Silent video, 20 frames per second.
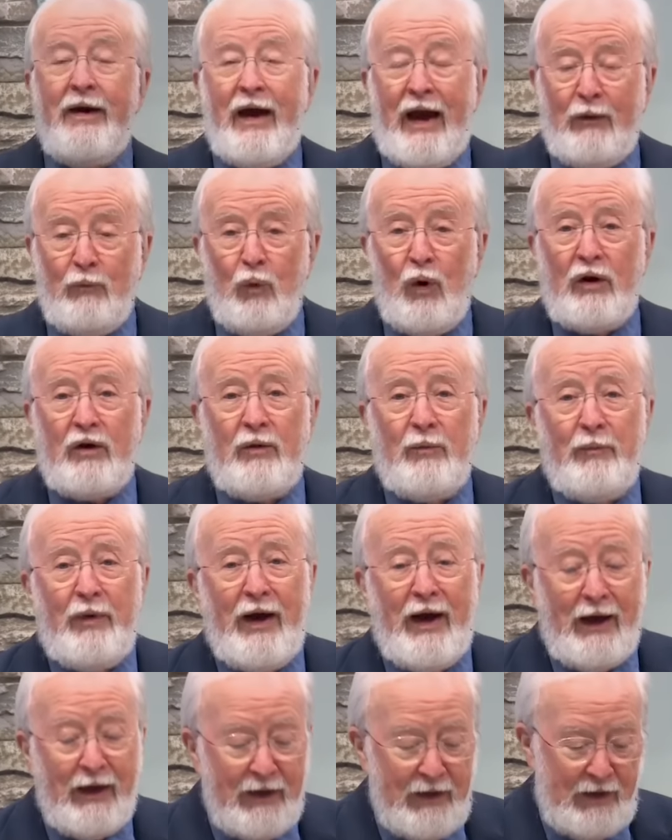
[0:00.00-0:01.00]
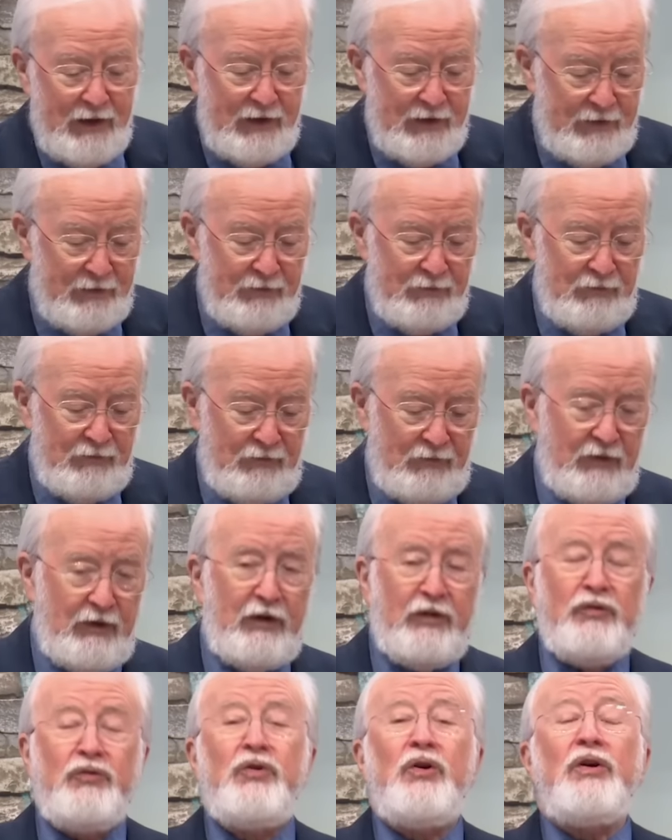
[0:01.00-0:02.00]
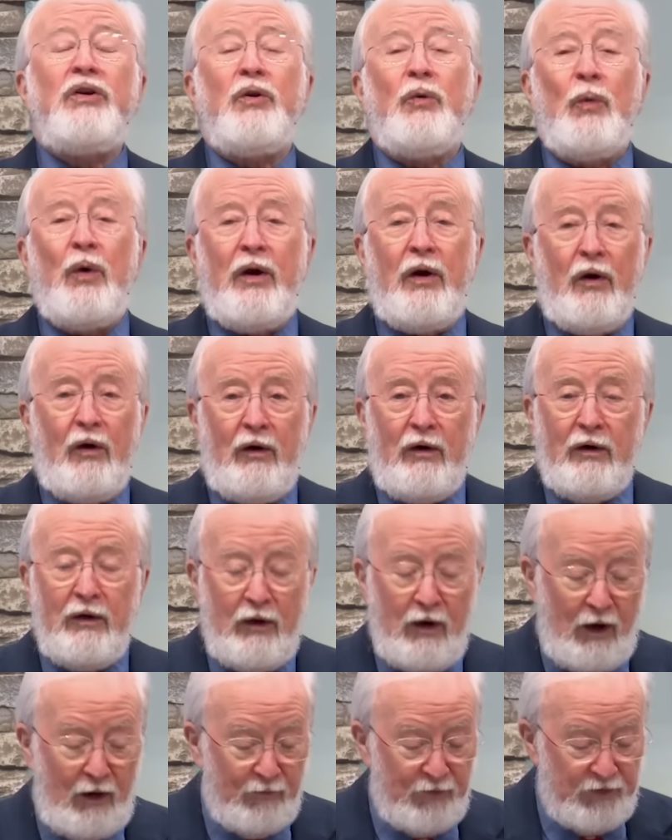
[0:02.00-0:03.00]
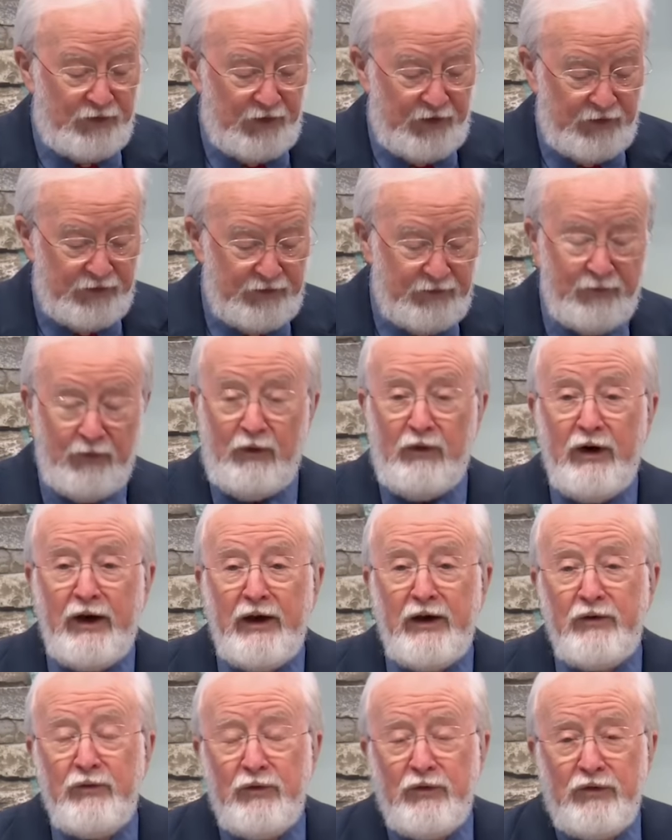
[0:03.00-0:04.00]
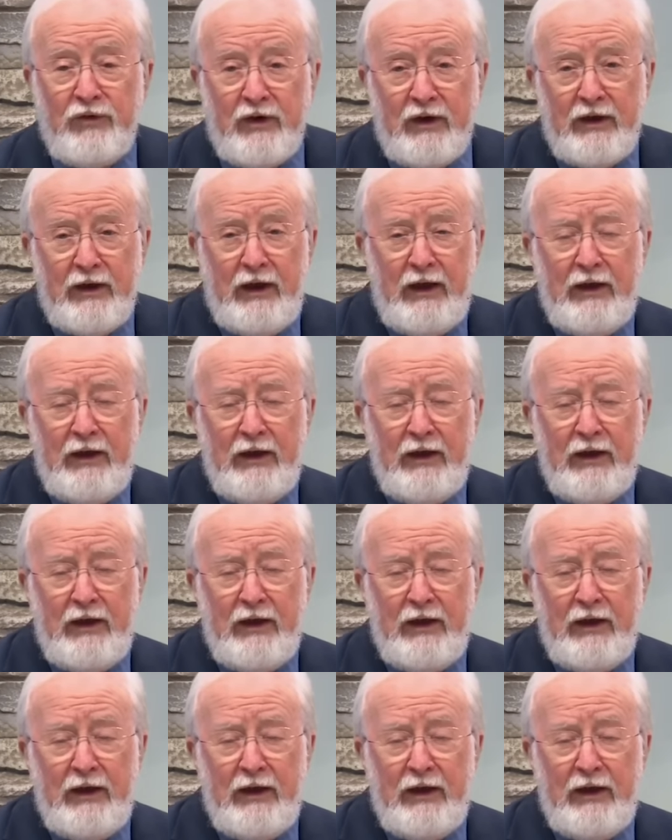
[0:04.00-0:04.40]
And welcome back. Continuing our conversation, very interesting